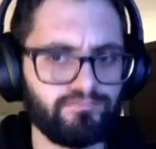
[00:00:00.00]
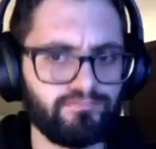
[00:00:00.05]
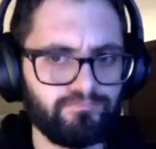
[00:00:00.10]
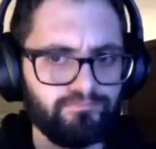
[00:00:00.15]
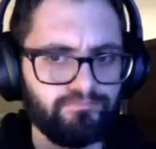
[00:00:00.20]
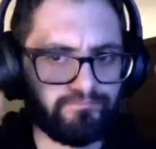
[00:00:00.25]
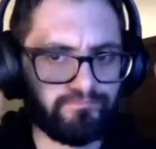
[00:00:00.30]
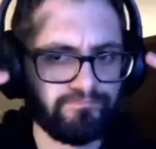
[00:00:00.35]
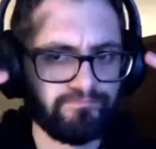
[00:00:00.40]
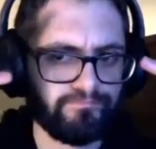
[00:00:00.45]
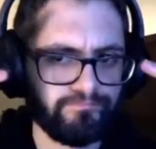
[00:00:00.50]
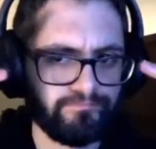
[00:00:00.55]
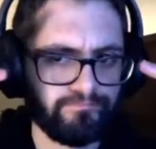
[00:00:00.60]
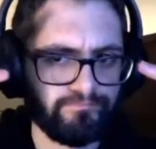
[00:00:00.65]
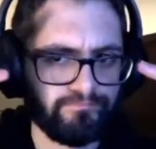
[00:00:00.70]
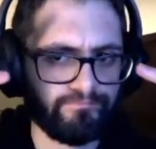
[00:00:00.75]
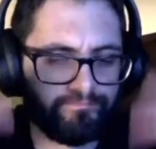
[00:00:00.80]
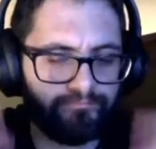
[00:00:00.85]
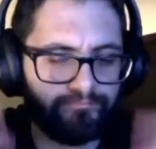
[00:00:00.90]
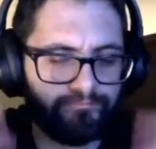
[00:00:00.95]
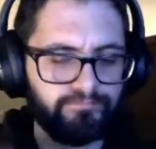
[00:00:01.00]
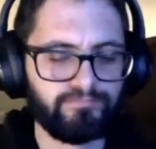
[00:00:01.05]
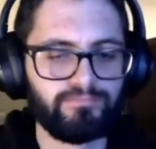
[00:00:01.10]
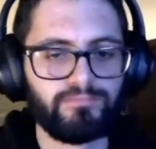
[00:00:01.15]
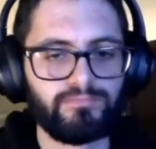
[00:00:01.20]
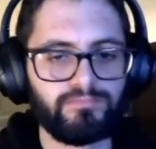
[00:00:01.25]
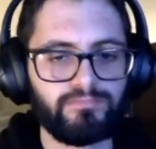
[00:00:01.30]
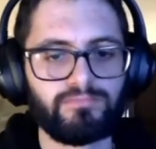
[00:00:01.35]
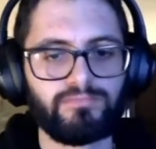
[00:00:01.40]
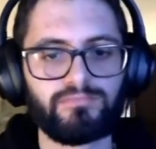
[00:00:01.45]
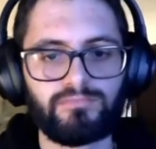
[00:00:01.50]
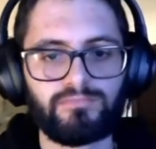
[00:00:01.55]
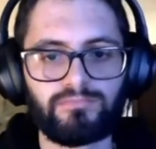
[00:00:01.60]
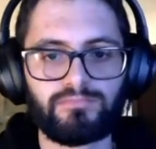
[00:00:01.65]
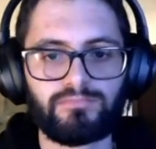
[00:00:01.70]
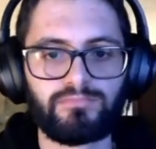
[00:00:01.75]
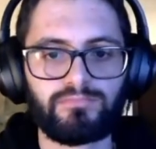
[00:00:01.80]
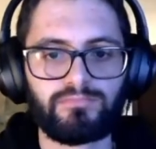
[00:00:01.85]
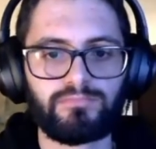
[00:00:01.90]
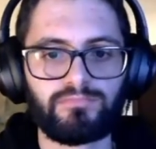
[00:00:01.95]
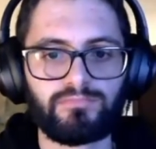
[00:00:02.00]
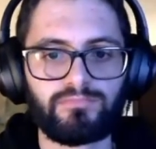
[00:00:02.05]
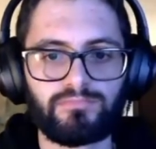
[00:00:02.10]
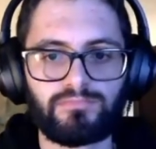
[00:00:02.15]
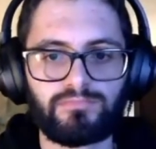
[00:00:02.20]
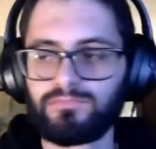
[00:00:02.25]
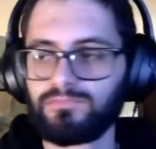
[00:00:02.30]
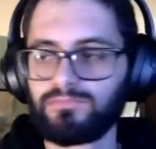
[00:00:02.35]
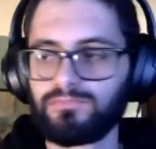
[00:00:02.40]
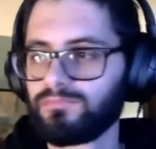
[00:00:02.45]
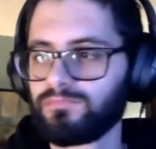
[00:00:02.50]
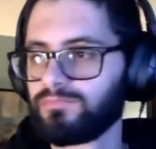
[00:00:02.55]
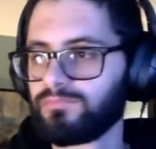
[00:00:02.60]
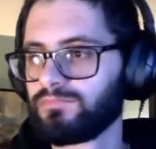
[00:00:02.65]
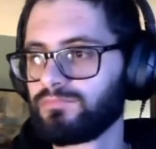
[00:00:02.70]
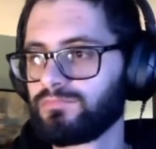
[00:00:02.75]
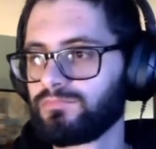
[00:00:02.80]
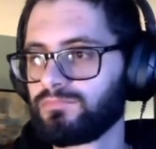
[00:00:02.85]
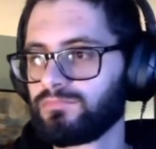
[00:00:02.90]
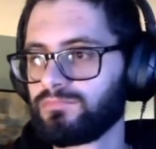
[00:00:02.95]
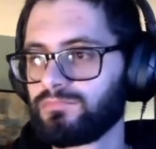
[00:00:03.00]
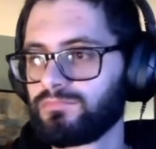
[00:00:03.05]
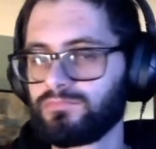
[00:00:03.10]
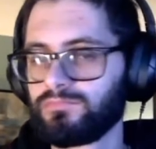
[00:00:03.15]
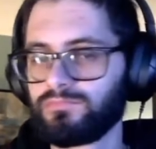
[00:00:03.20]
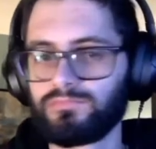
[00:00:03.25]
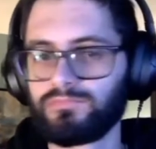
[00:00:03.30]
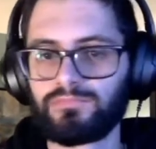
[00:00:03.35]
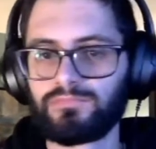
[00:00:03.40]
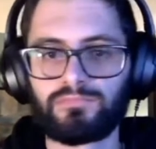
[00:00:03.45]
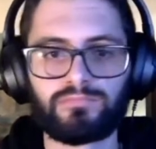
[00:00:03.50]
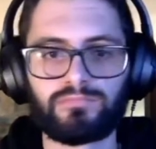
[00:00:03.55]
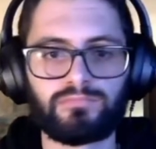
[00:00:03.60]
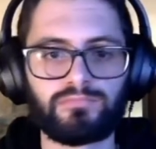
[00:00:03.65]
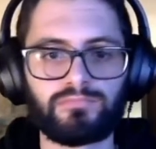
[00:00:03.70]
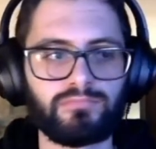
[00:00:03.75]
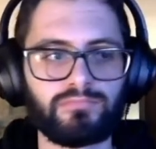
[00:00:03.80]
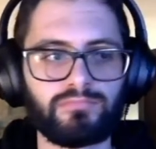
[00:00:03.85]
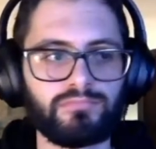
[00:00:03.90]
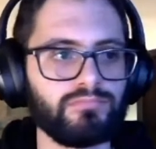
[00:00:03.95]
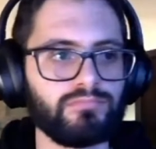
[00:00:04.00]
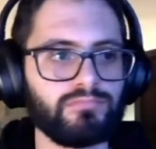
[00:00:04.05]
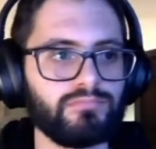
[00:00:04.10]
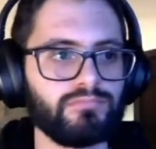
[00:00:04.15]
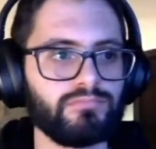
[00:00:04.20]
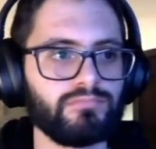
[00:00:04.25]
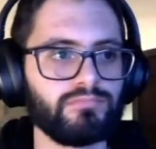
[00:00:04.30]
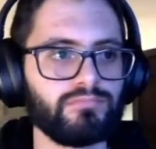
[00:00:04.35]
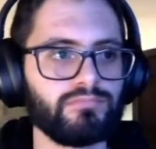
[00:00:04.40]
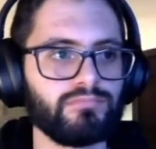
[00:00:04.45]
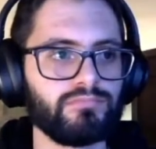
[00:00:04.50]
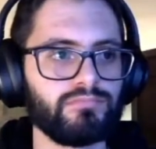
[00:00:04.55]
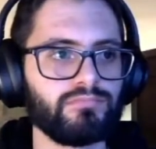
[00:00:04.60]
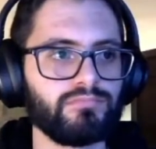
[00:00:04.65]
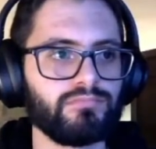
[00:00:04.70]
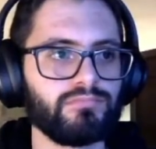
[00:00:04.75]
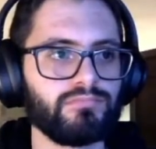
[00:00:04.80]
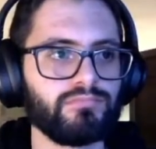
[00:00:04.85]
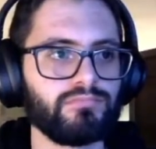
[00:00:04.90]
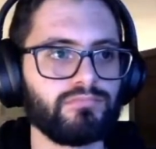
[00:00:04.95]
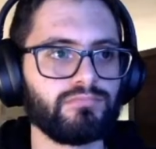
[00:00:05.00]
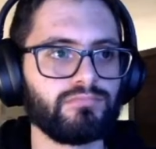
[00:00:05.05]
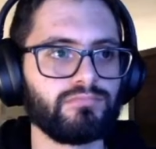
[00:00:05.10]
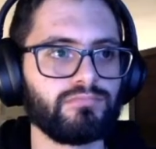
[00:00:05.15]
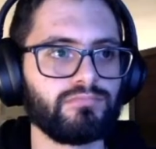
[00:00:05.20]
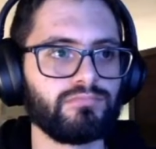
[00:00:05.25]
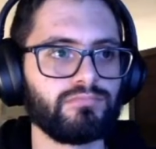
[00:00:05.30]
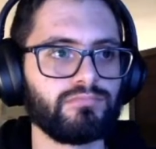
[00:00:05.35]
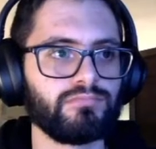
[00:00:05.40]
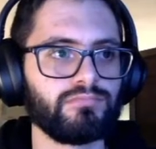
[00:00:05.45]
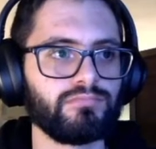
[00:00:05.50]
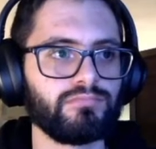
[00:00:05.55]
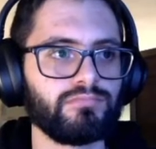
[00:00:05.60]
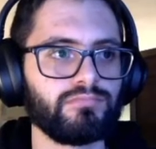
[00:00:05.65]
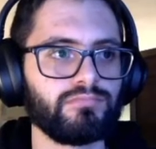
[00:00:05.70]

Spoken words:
(silent)